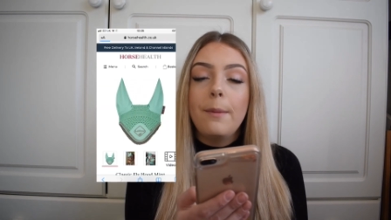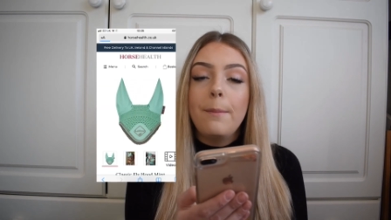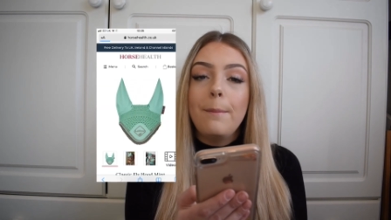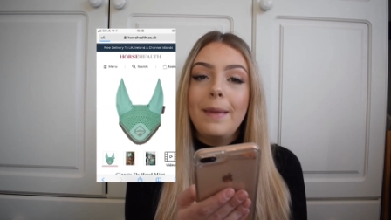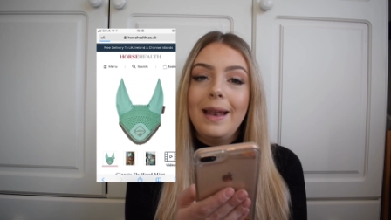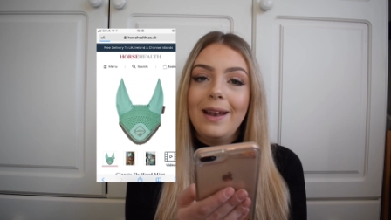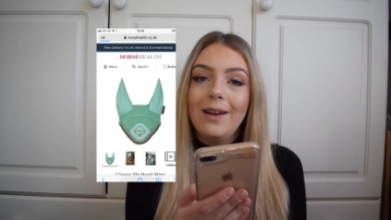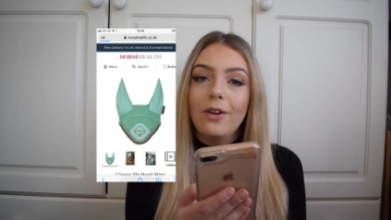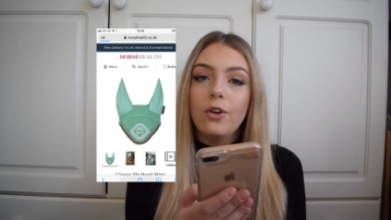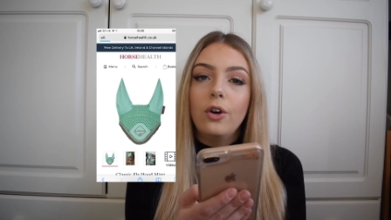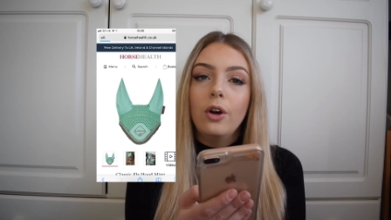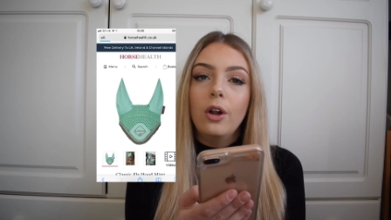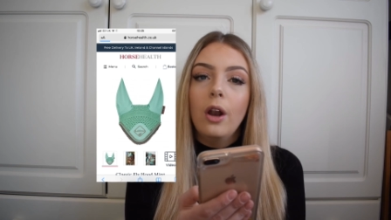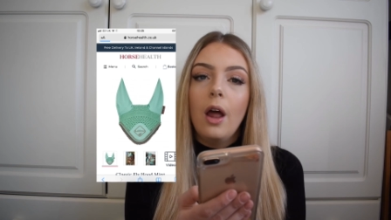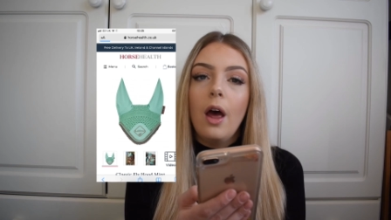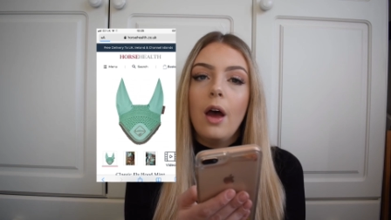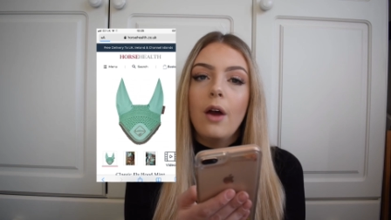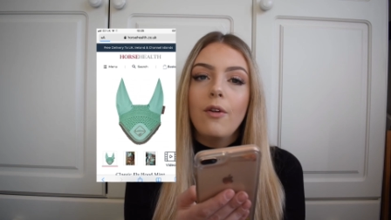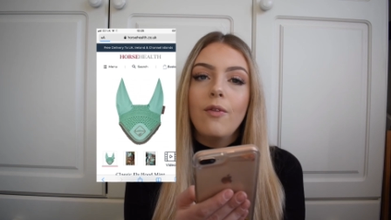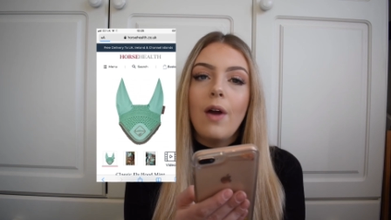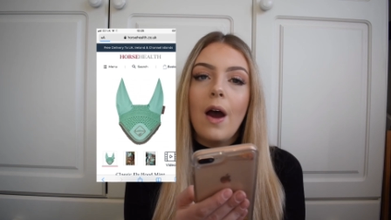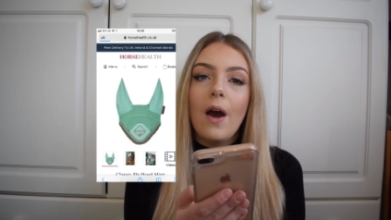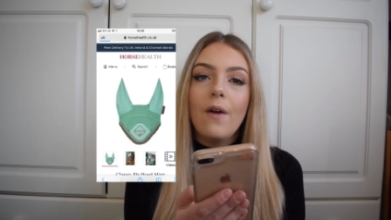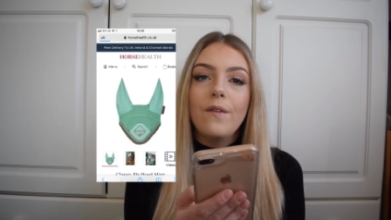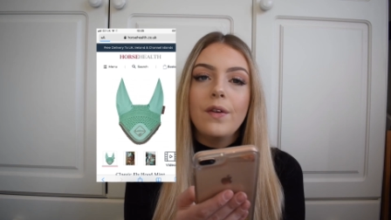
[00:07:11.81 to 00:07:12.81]
mint colour
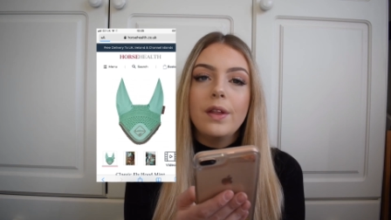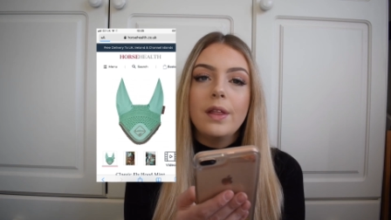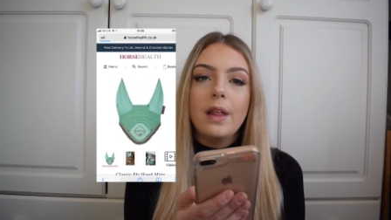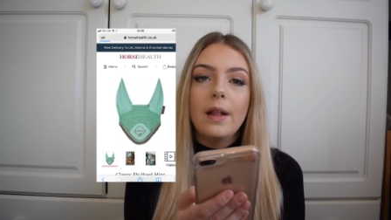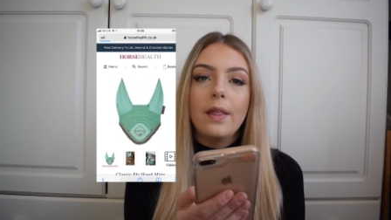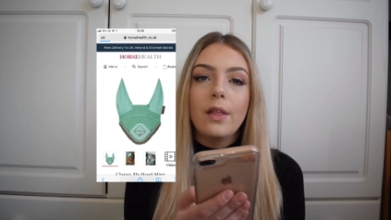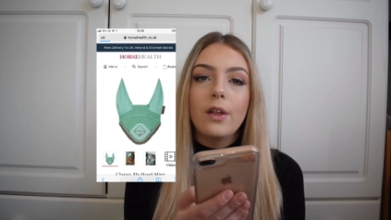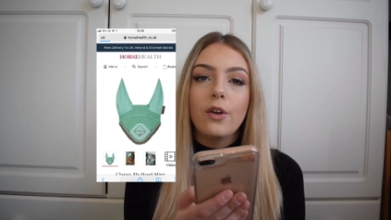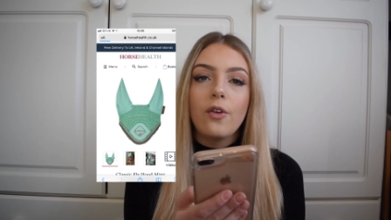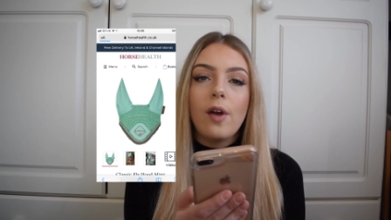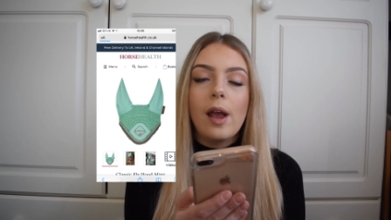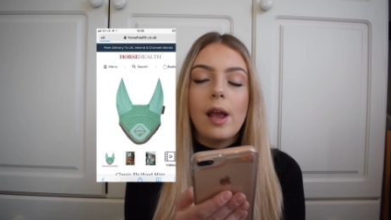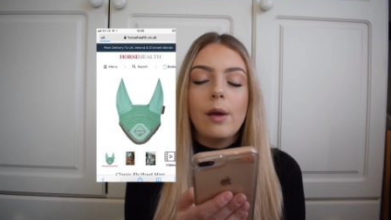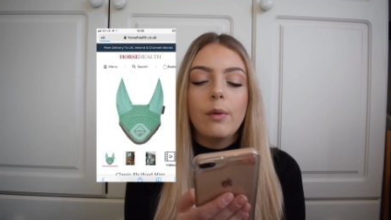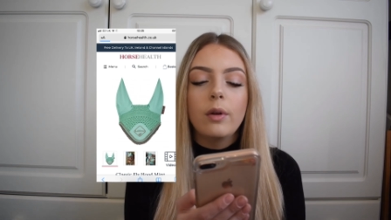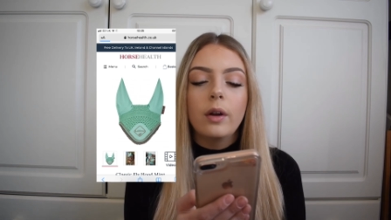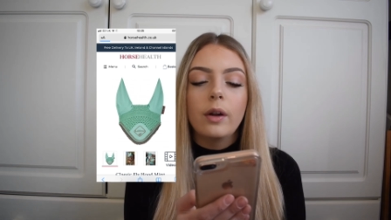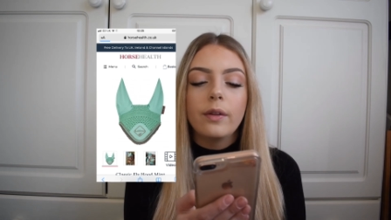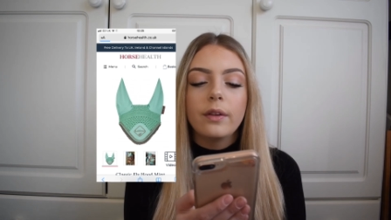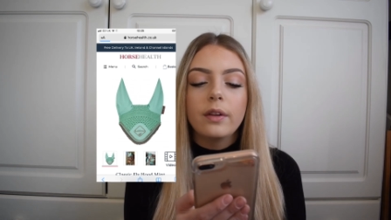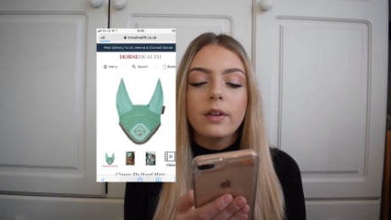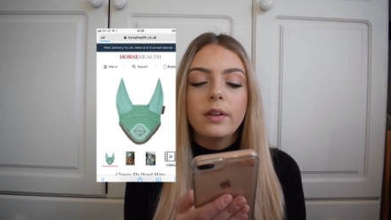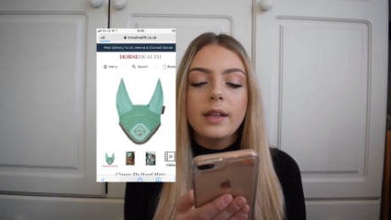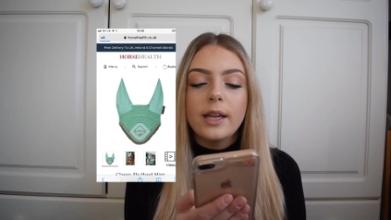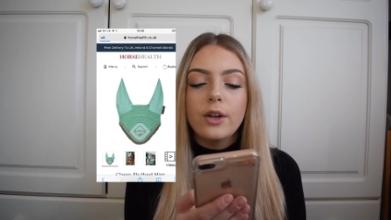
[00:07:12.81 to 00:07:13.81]
rather than the grey one
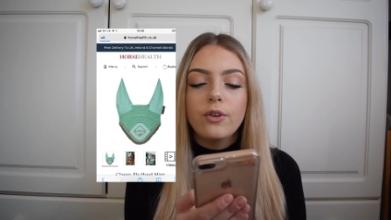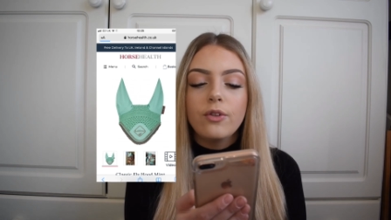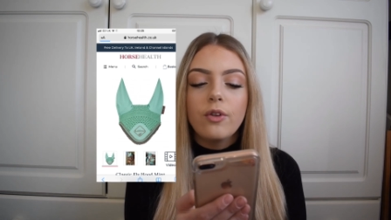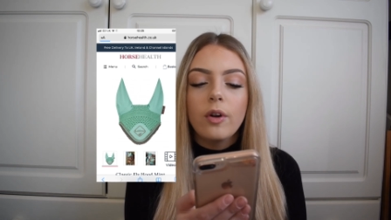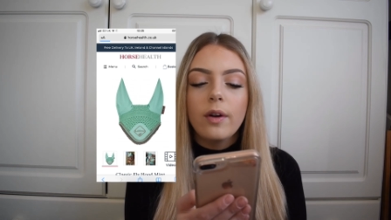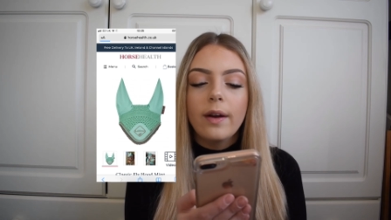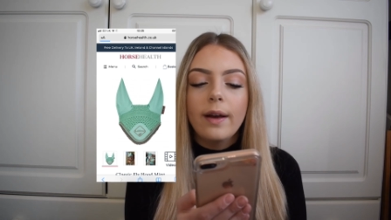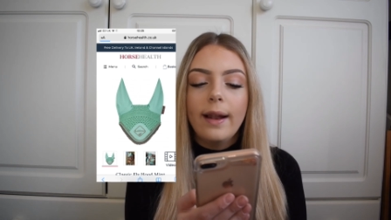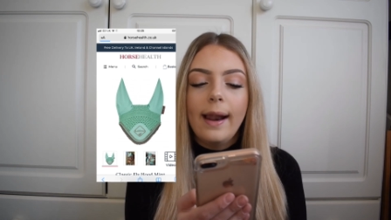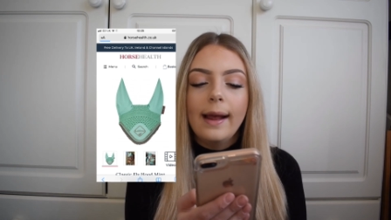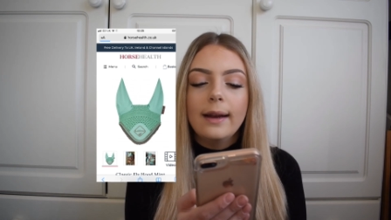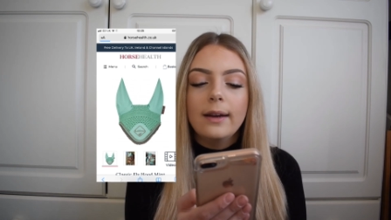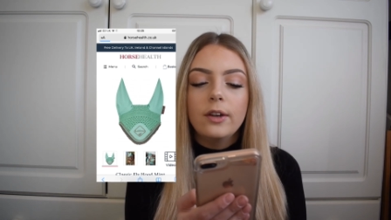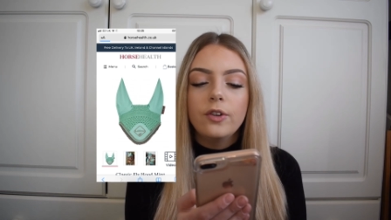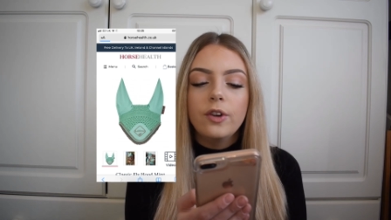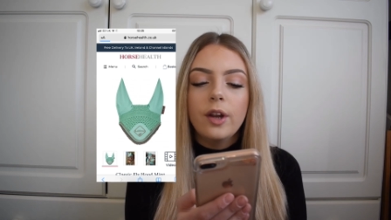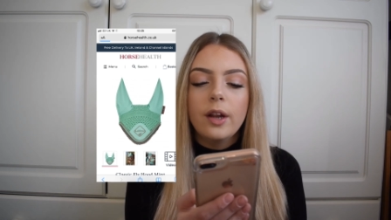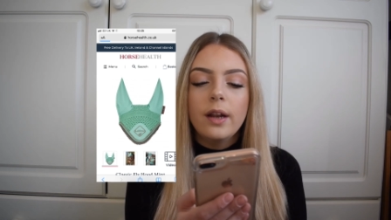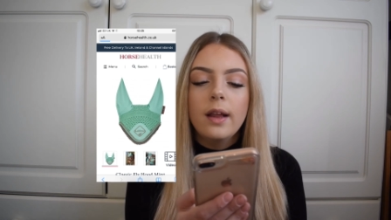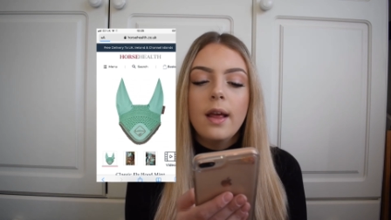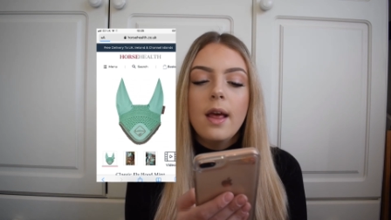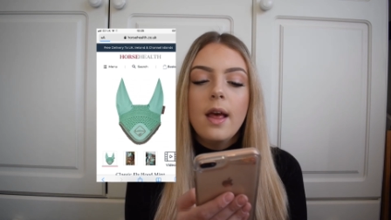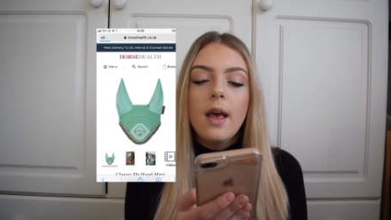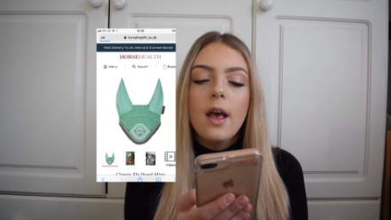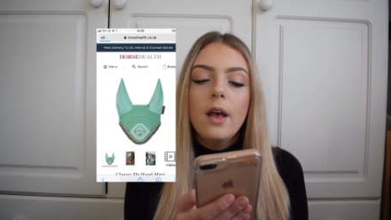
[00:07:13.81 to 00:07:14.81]
on the Citron collection.